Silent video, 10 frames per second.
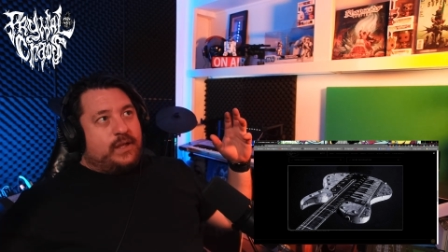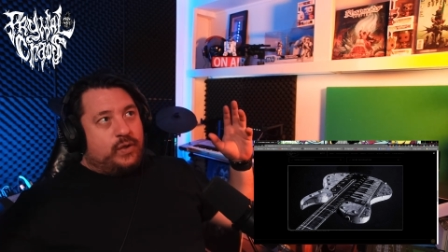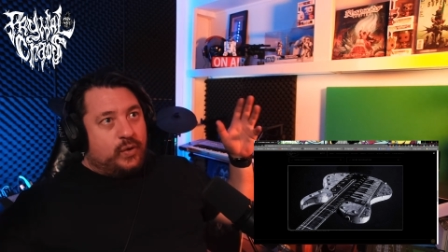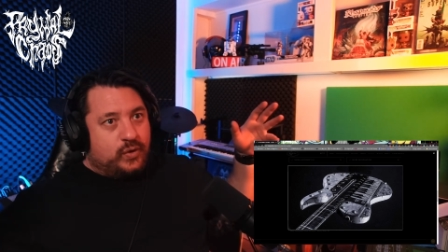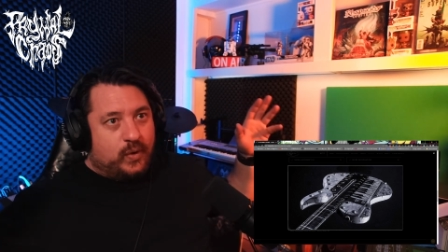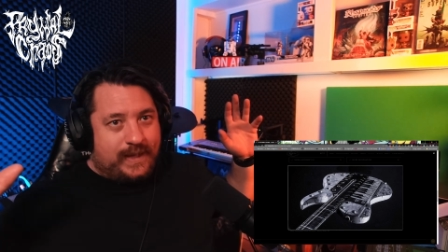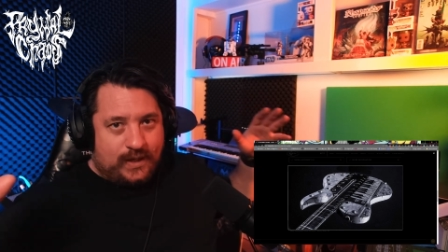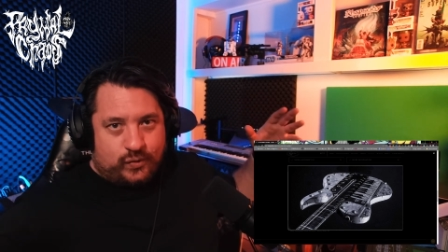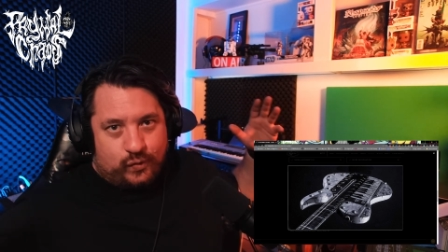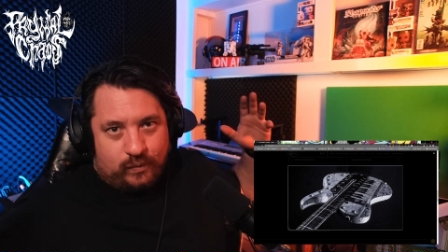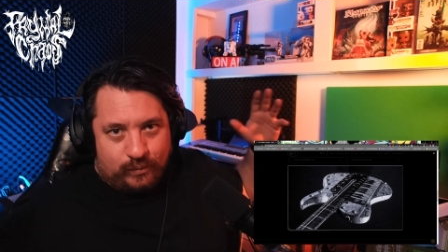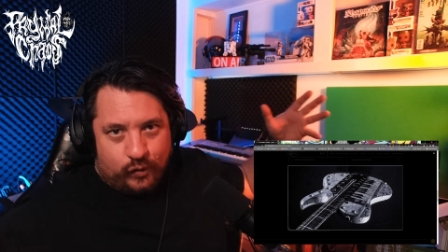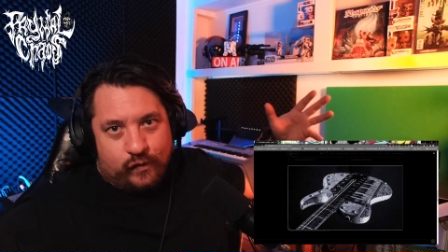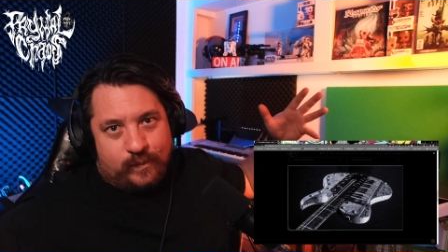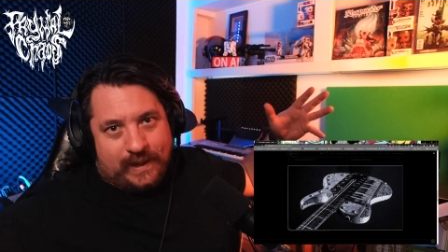a huge orchestral
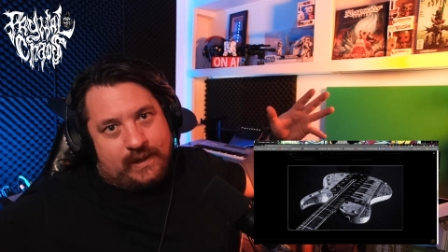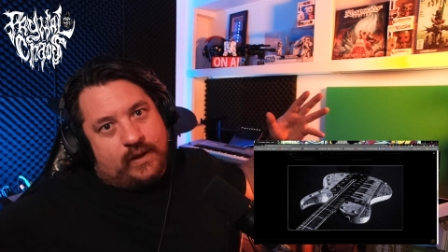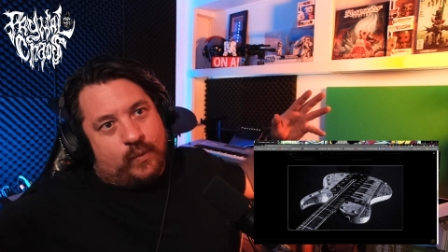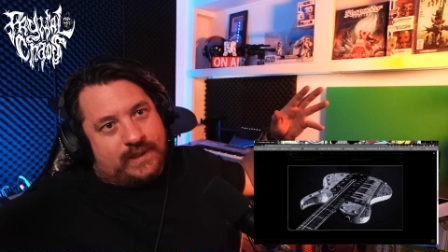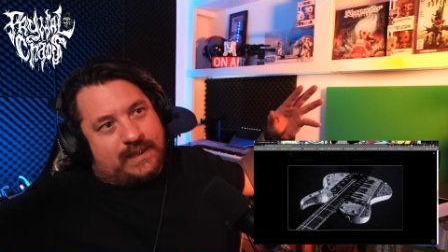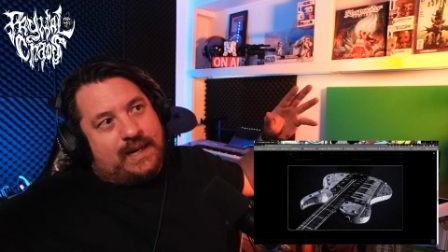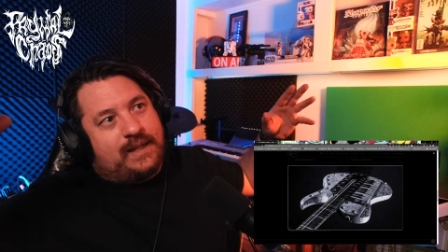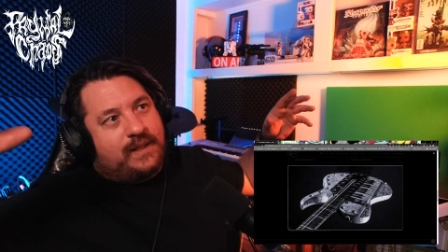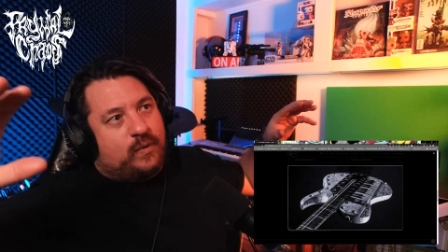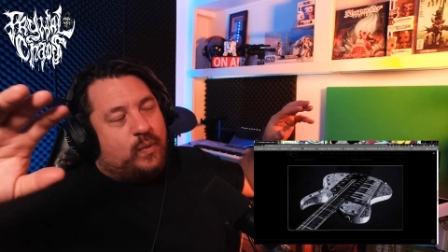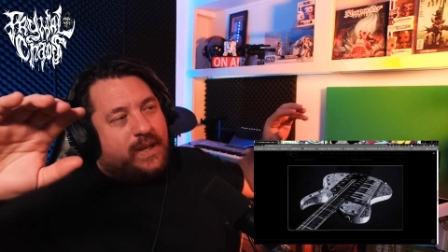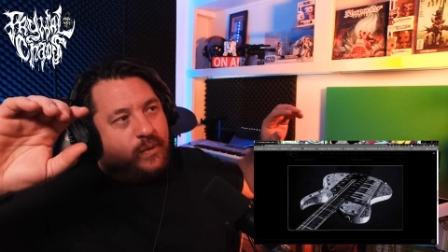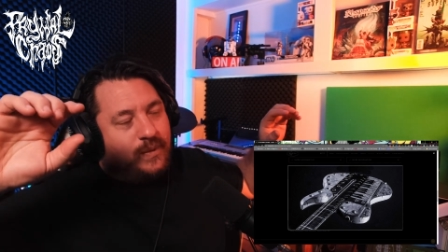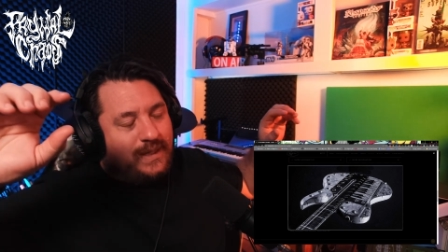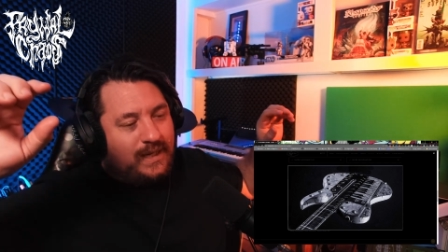movement. There wasn't anything where
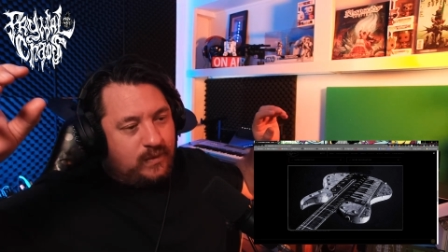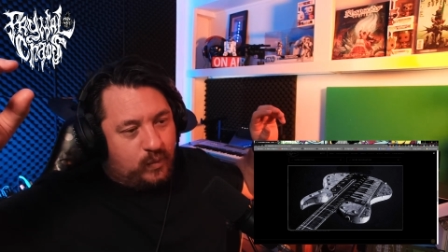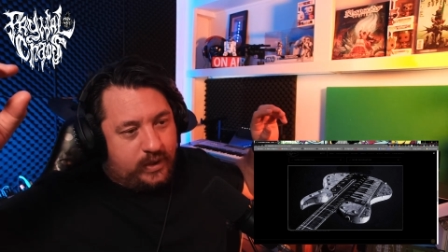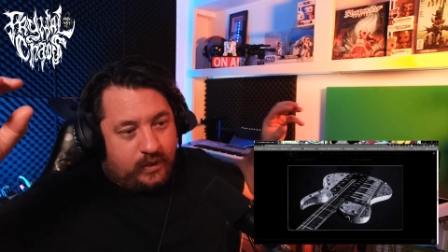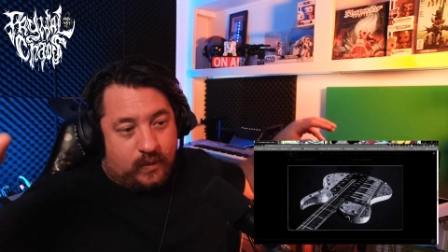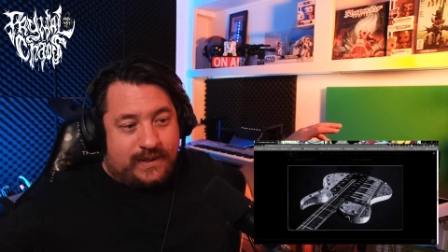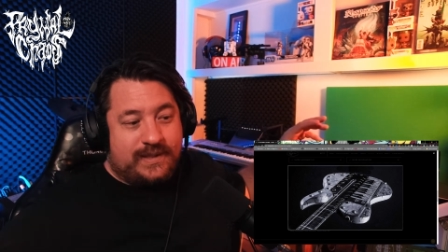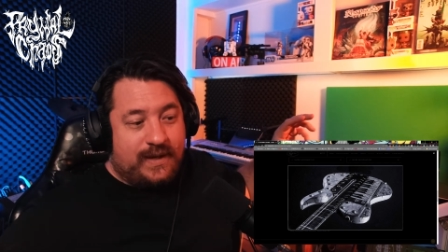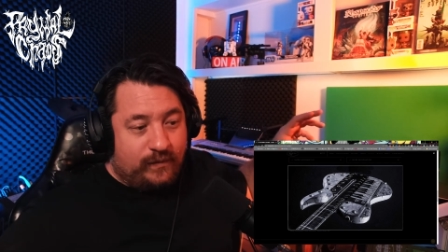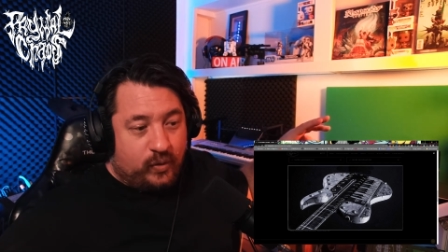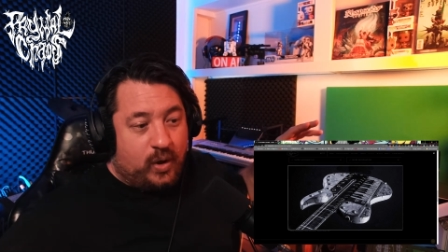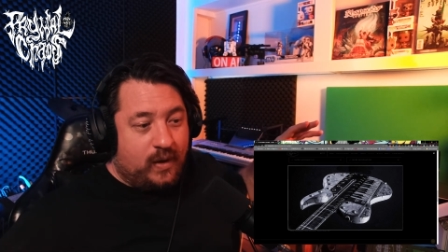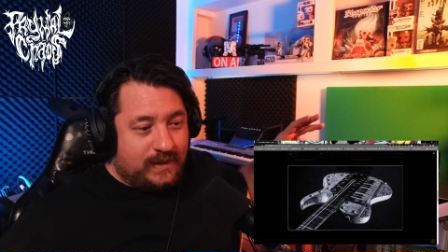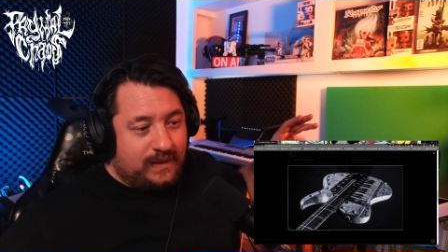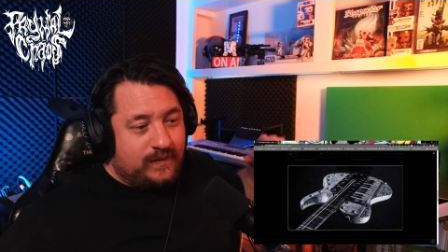you would need to work across several
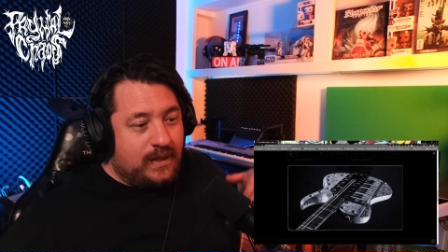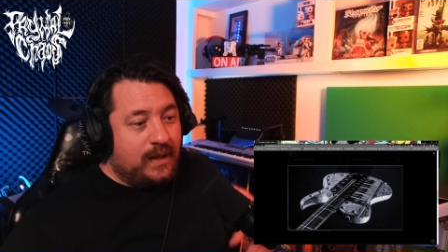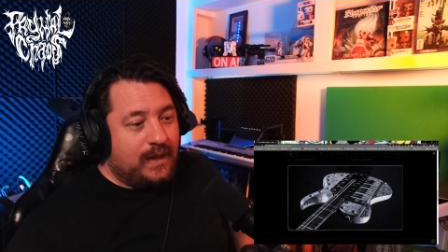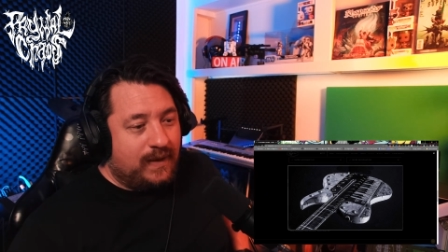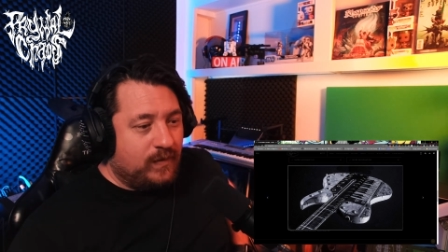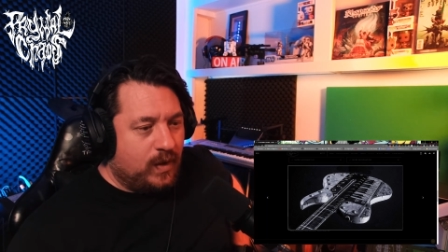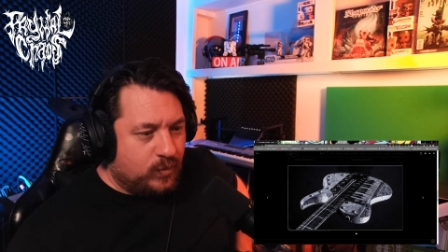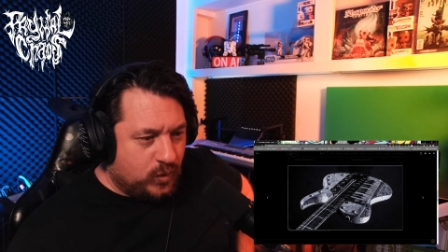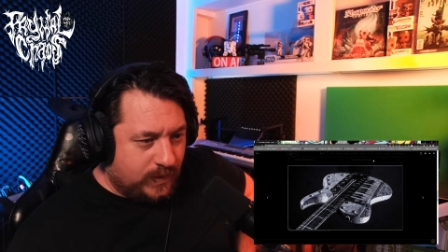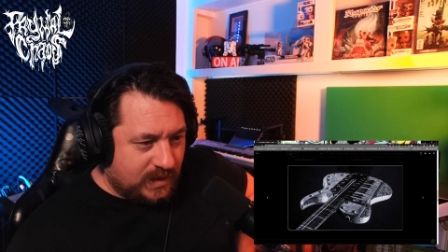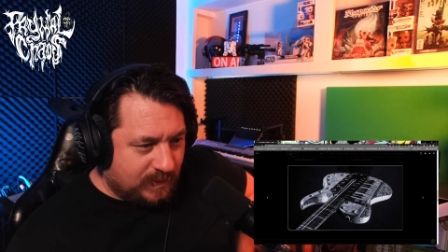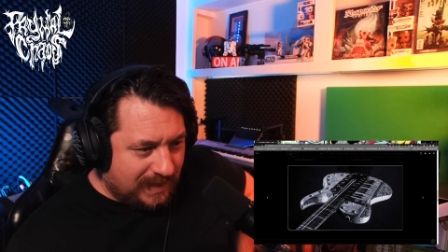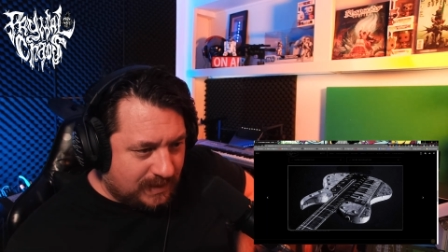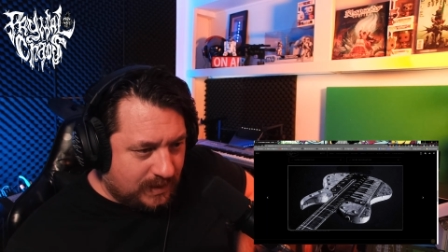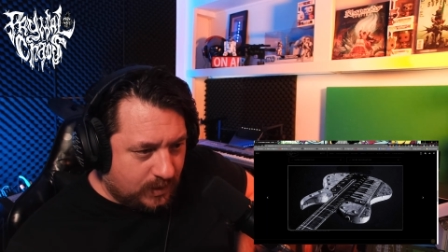octaves, even though I'm sure these
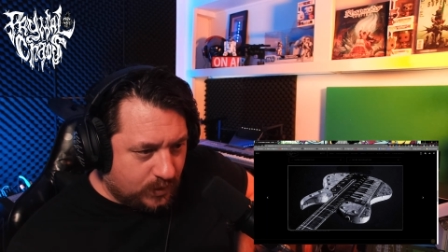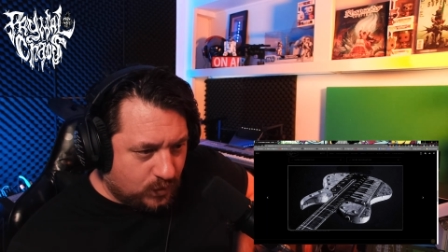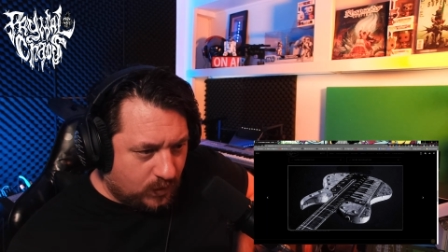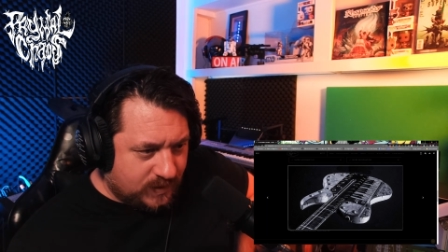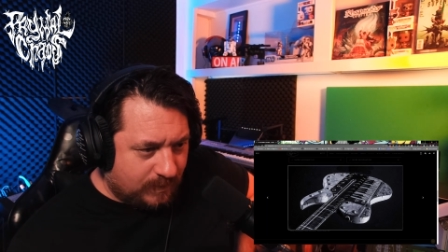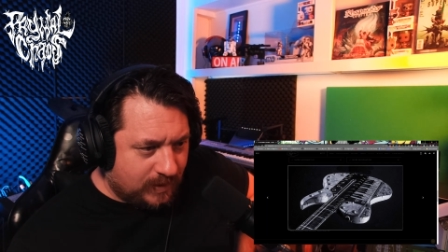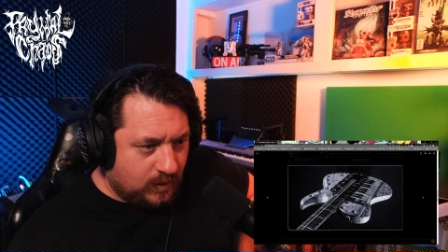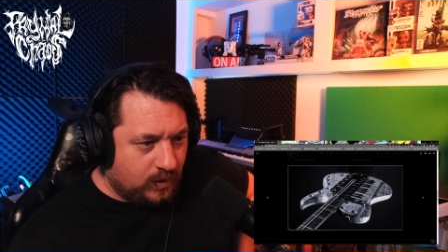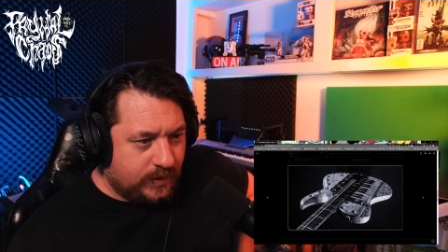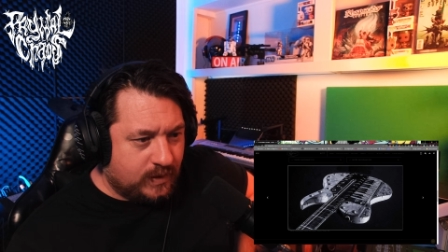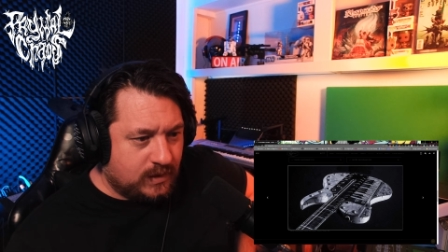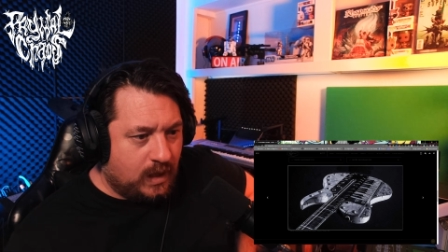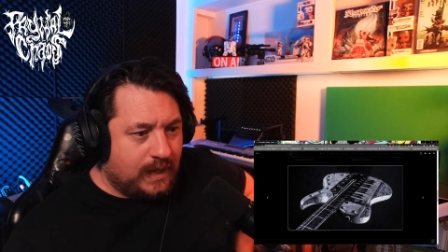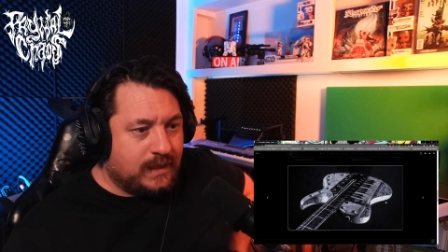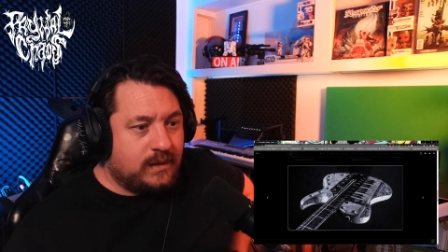buttons here control something along those
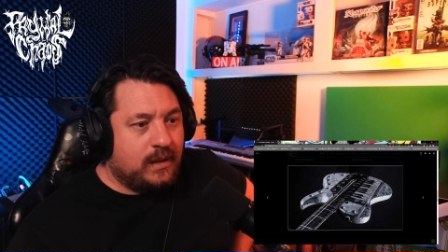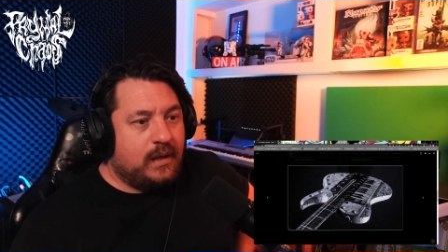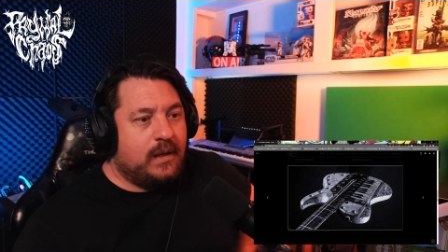lines.